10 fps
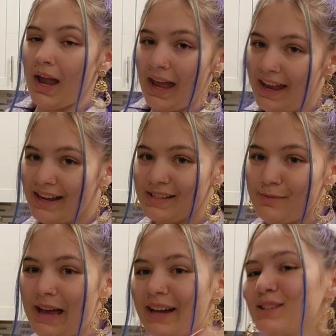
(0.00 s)
Hey guys, I'm
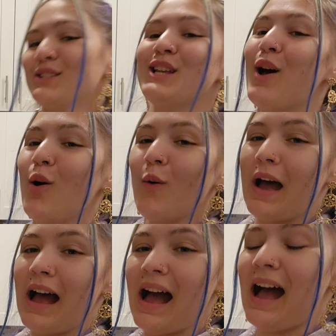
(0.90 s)
back.
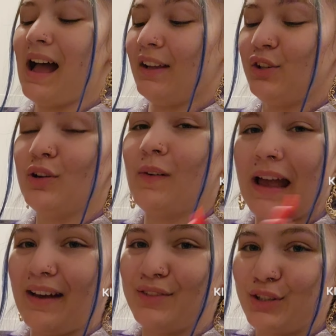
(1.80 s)
So you don't
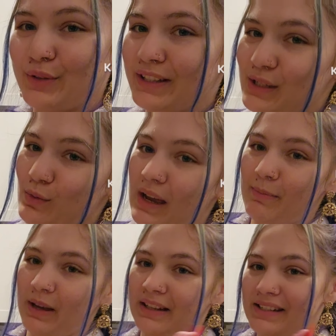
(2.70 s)
have to do it this
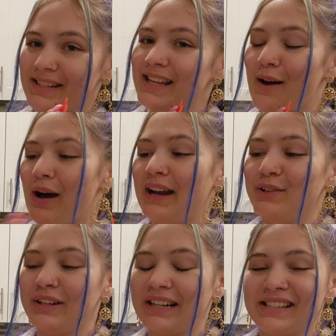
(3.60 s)
but this is how I
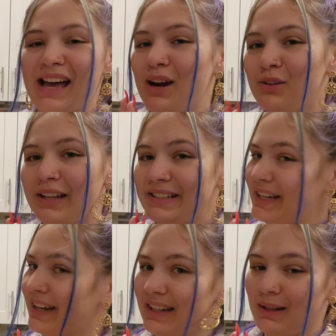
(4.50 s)
do it because I don't like
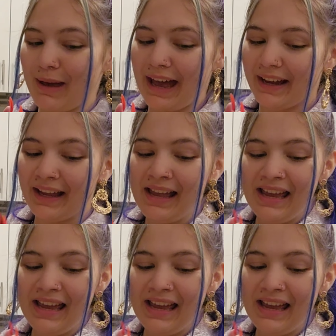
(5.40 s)
digging in the bag.